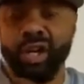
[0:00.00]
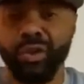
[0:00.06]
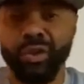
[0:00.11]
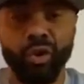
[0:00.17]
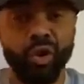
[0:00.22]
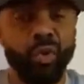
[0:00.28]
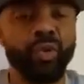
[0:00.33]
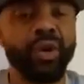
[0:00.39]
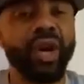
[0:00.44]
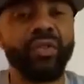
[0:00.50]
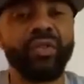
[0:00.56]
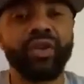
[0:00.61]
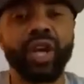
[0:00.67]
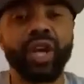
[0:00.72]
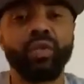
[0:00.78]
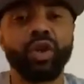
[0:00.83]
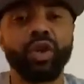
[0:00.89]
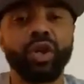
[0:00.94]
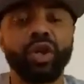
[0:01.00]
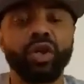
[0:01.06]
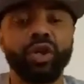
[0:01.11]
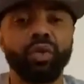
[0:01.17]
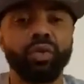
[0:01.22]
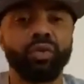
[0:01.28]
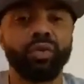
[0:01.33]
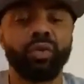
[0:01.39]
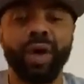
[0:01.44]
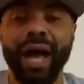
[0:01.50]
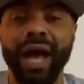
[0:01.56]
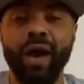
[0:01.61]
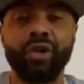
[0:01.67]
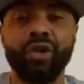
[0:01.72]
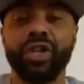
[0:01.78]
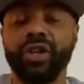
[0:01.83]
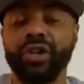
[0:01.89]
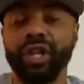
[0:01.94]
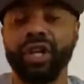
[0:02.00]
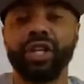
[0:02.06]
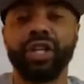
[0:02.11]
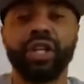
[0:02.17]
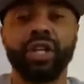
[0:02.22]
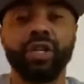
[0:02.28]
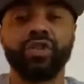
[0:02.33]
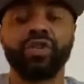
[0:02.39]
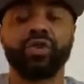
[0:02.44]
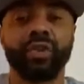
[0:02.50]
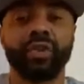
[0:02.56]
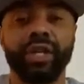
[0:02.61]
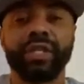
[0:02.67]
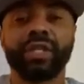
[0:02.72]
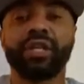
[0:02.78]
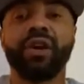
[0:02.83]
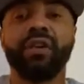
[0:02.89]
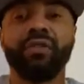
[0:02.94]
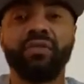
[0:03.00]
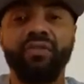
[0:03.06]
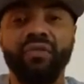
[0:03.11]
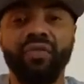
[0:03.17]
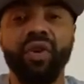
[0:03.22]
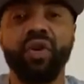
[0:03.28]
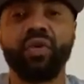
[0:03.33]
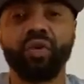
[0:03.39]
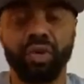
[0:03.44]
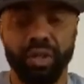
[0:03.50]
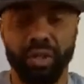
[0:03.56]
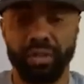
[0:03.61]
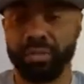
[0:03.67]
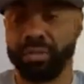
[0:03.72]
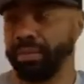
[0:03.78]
doing whatever they want to do out here in these streets, fooling.